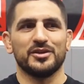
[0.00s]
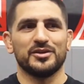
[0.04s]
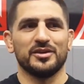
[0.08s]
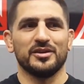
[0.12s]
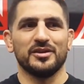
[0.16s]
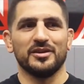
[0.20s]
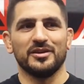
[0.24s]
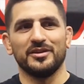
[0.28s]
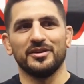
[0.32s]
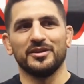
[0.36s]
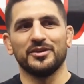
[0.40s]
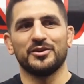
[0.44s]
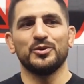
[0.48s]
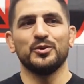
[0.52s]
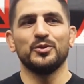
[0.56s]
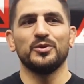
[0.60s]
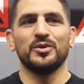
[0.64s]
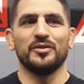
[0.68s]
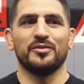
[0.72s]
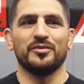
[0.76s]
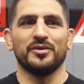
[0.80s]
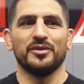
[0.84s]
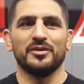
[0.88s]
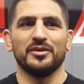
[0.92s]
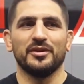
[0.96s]
So they're two
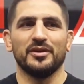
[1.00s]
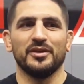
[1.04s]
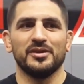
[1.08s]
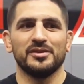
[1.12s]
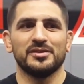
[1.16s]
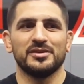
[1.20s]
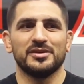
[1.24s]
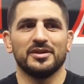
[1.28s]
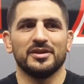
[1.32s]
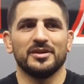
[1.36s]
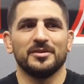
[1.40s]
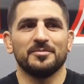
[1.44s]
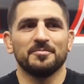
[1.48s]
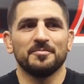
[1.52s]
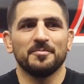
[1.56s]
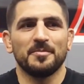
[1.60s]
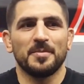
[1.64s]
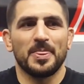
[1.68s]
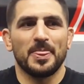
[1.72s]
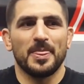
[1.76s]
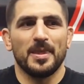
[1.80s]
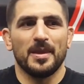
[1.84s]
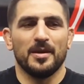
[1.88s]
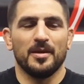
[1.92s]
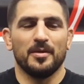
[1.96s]
different things.
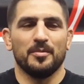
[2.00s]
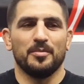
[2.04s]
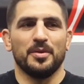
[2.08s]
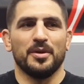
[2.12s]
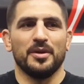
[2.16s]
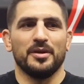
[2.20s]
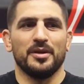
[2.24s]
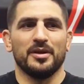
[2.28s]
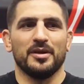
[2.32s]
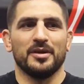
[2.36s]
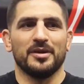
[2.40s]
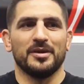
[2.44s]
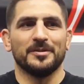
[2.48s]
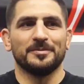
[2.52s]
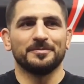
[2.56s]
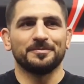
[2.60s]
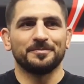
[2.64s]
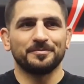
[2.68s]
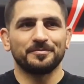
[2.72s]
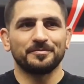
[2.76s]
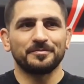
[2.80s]
But